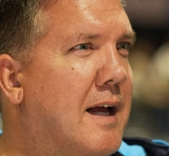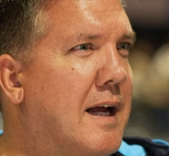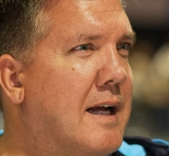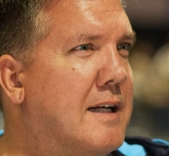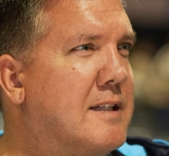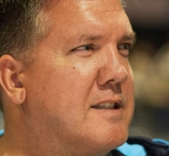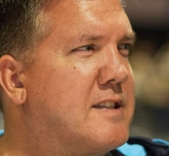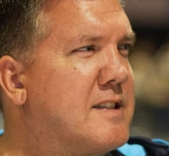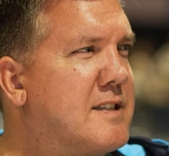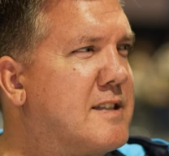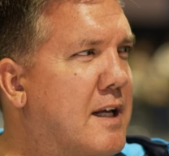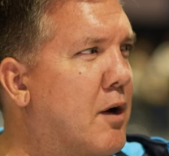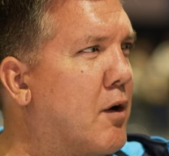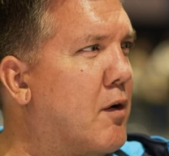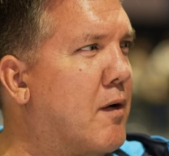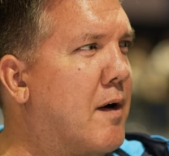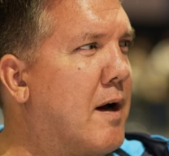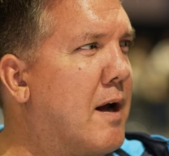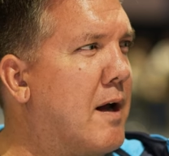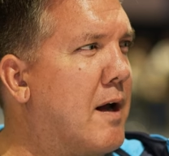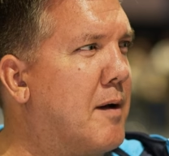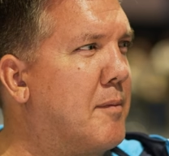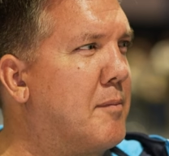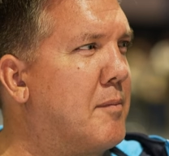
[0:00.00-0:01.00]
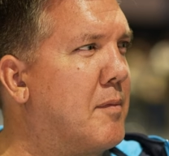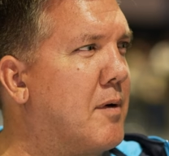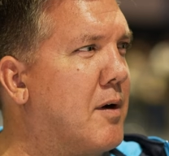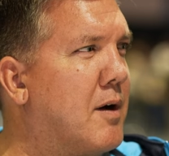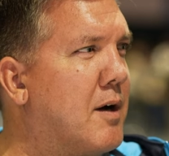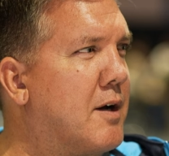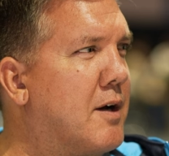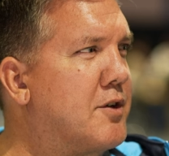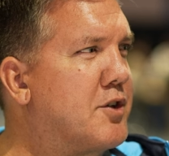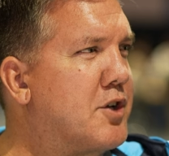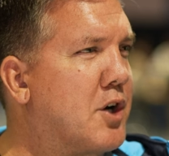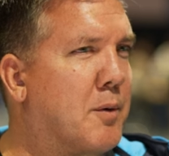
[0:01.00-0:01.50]
a CRM
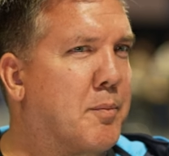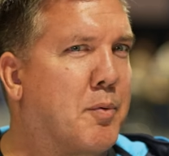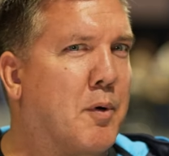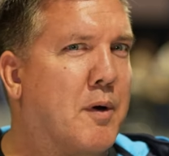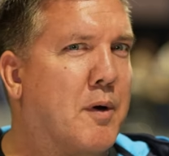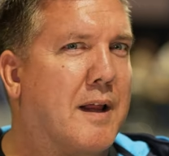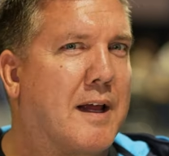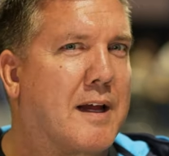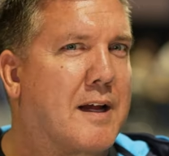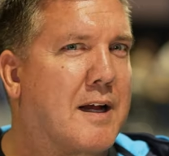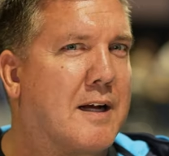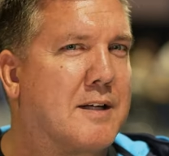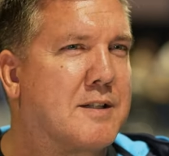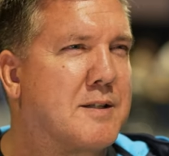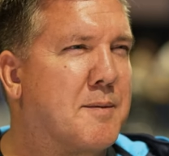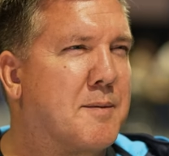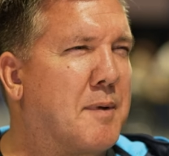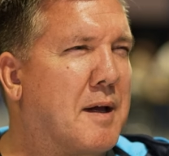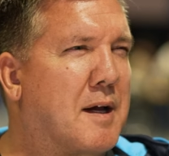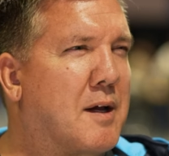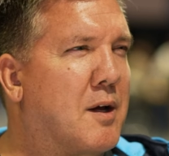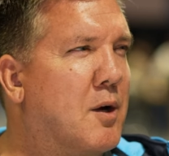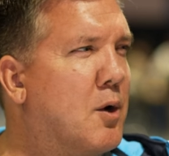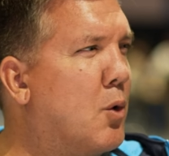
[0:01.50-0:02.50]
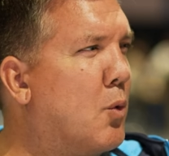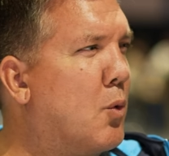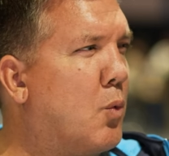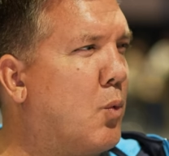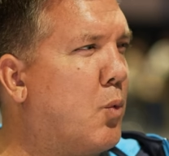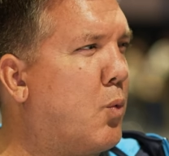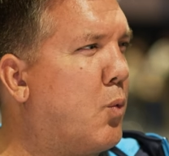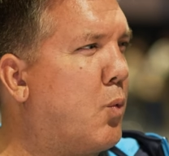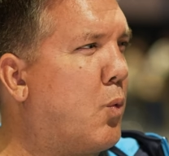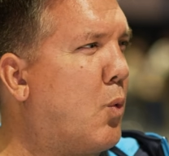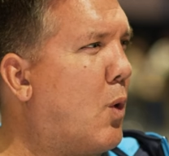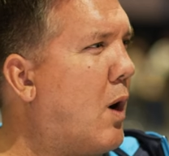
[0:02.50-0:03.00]
on SharePoint, like custom, like
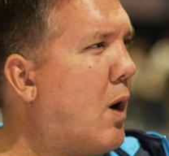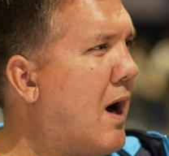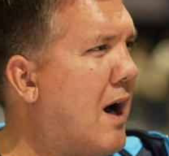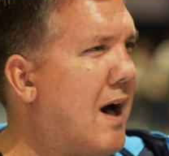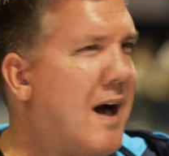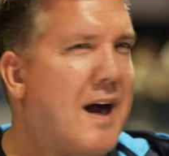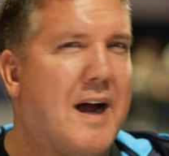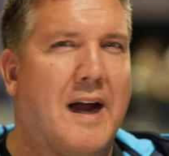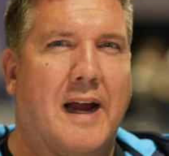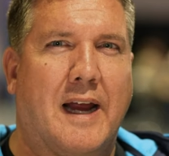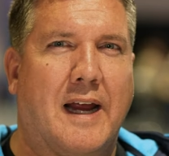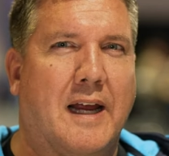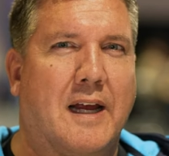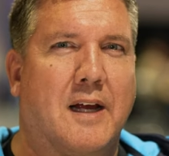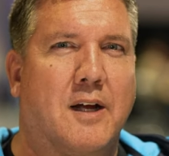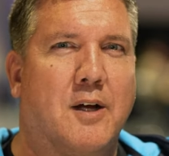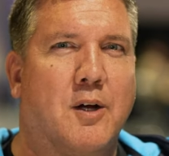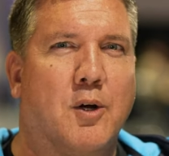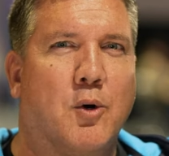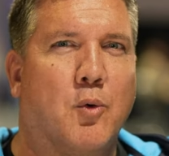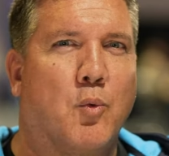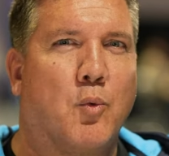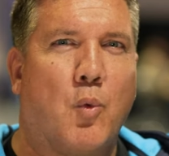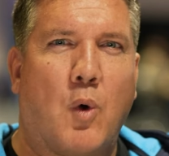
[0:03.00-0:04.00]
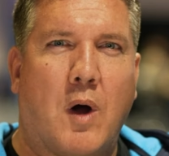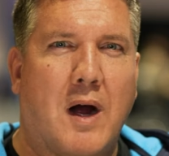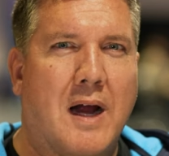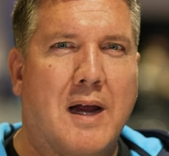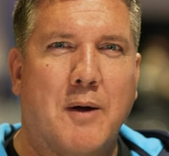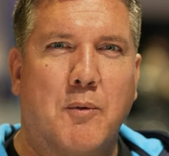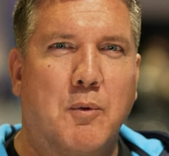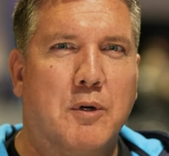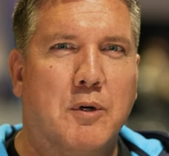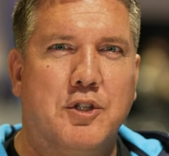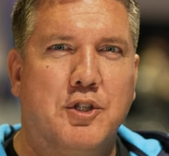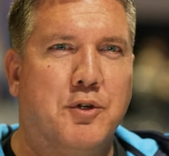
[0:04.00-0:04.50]
why?
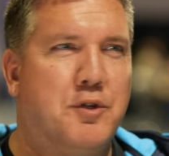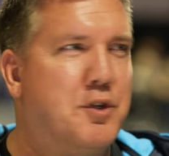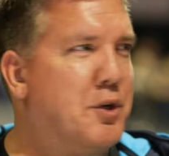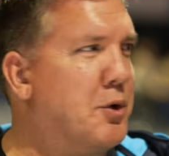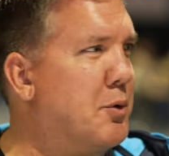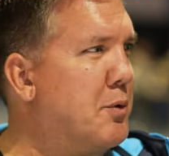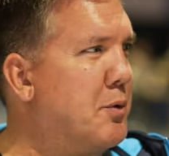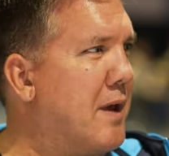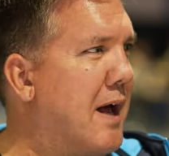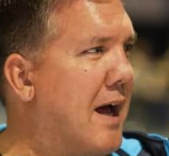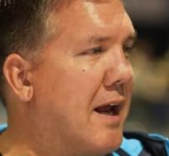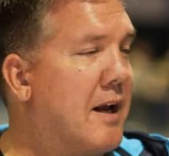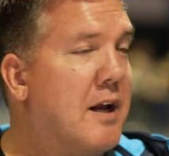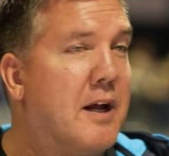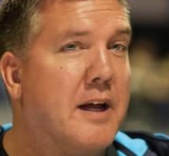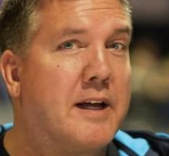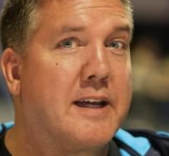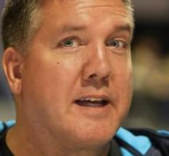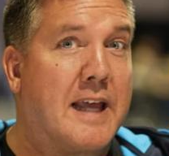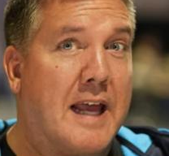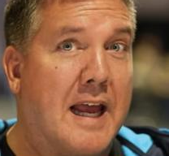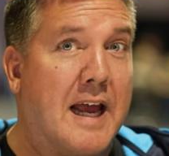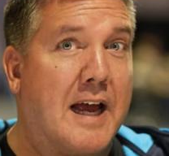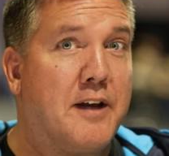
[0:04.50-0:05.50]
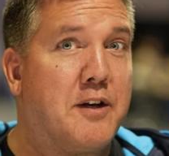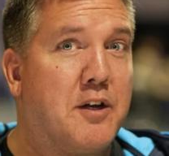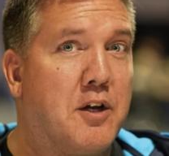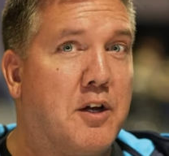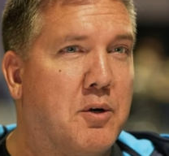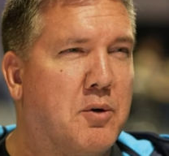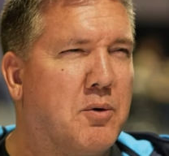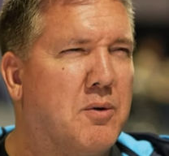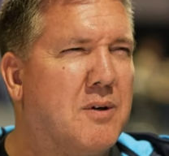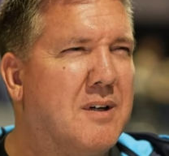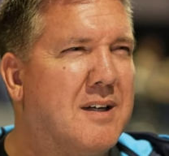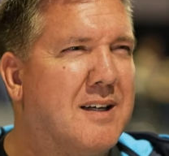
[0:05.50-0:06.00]
Why would you do that? Can
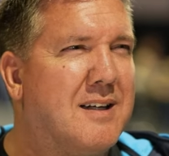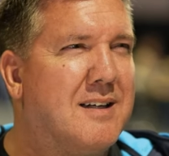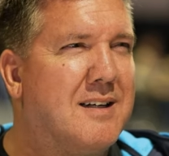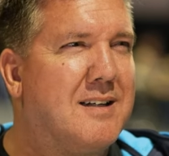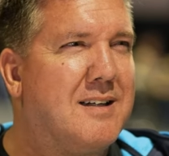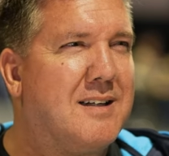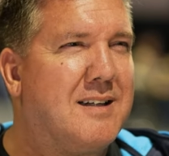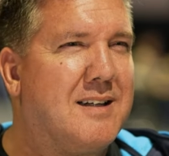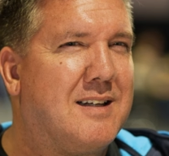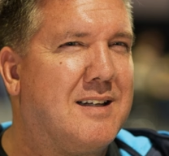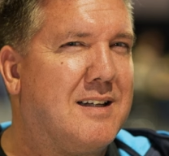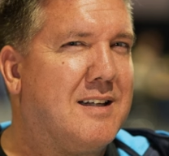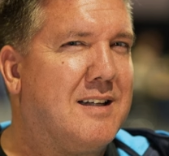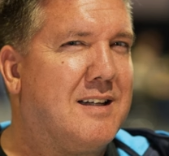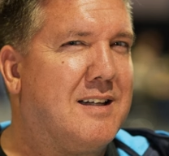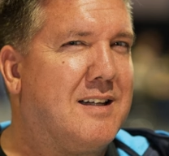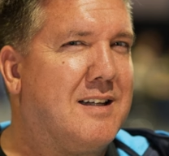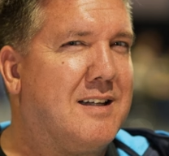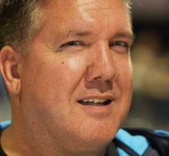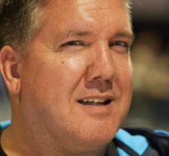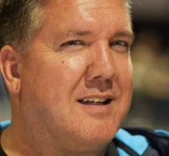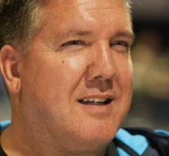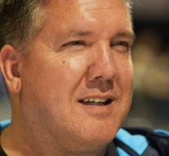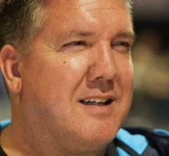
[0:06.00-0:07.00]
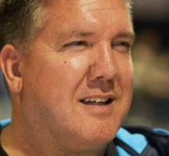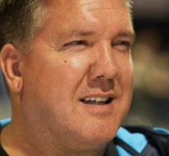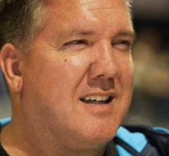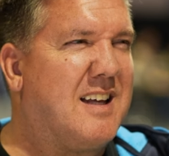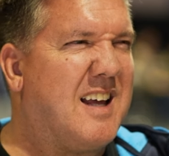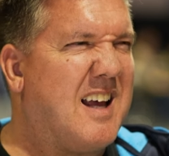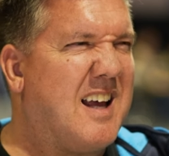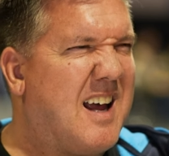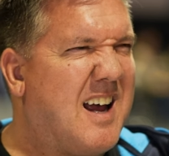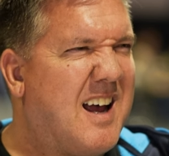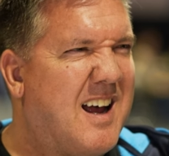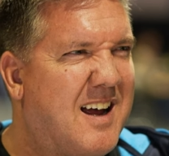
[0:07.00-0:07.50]
you?
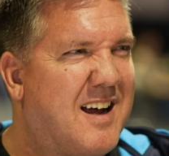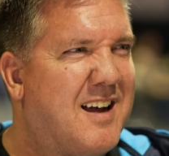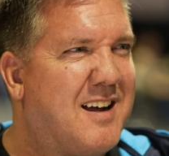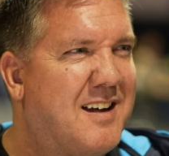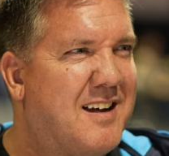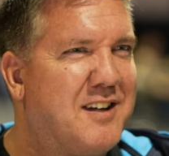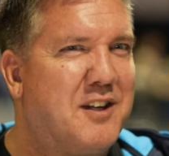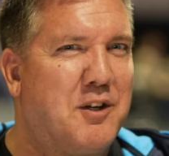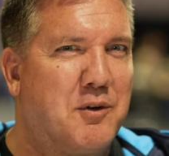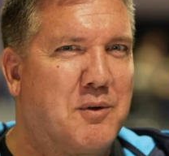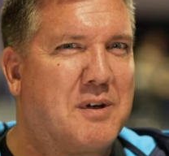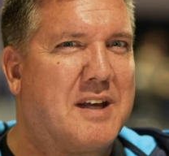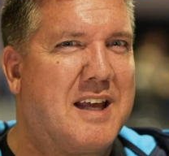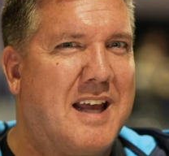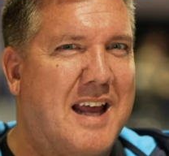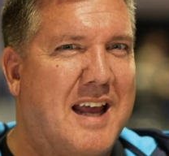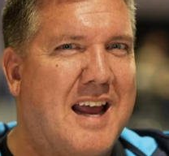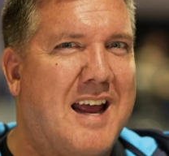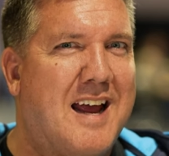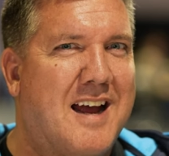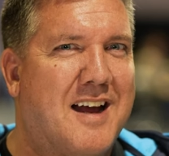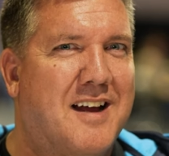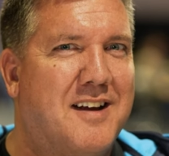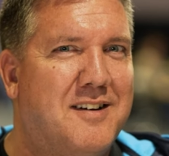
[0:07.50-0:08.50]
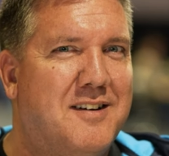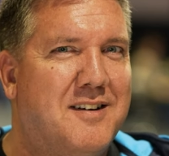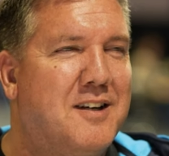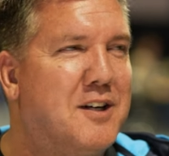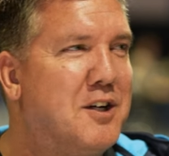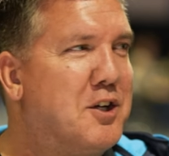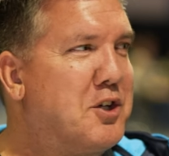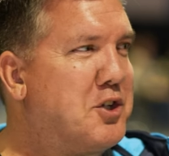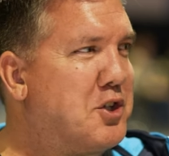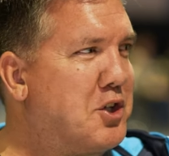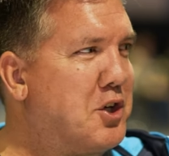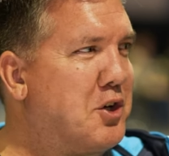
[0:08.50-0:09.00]
yeah, yeah, you can.
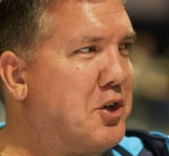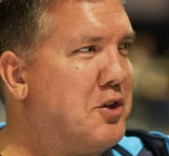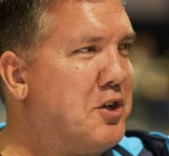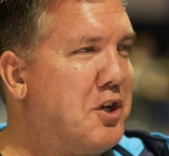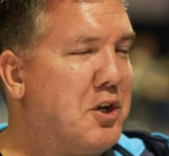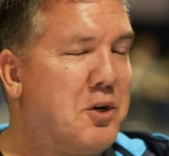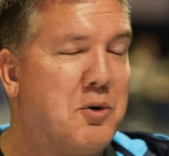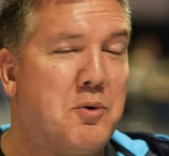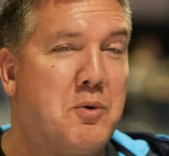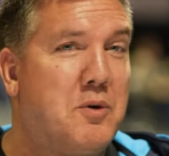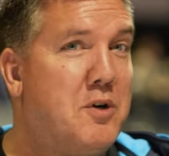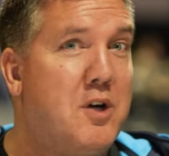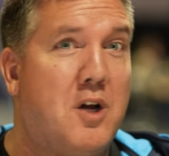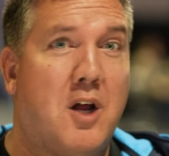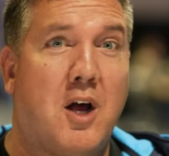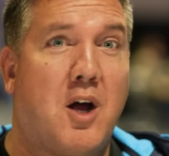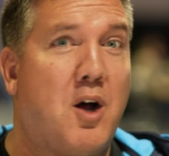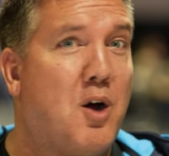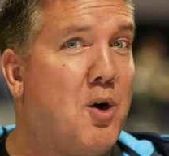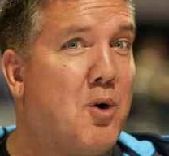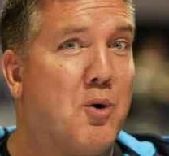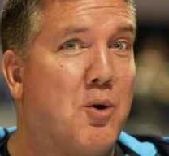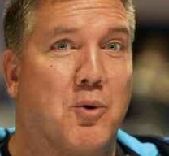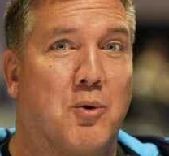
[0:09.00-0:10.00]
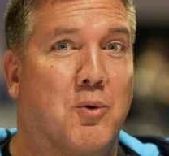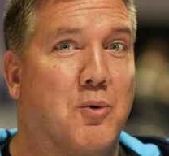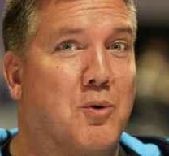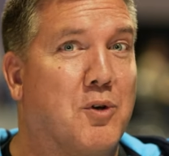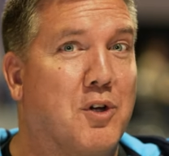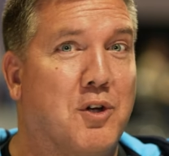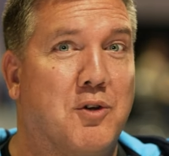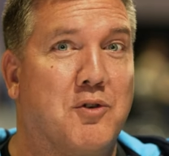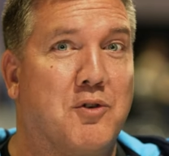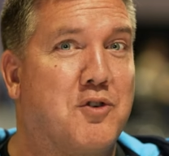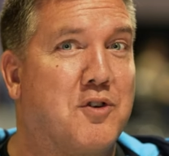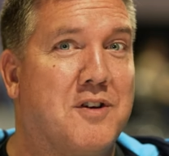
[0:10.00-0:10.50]
Should you? No,
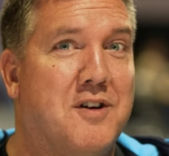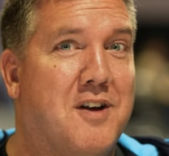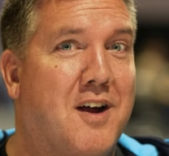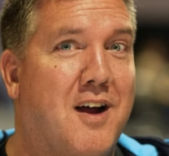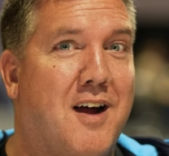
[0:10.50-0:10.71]
you should